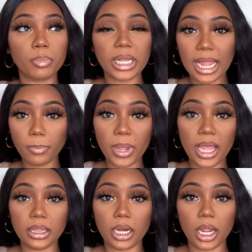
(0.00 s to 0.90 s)
black
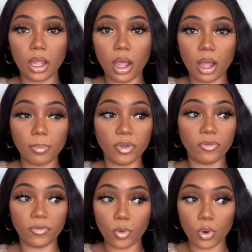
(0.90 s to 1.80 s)
pant that I got
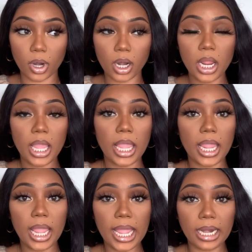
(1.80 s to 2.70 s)
before,
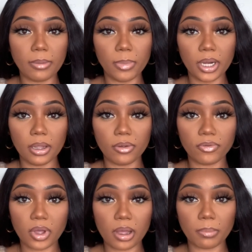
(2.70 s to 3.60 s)
it had a bit
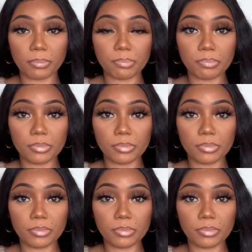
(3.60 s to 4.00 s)
of um,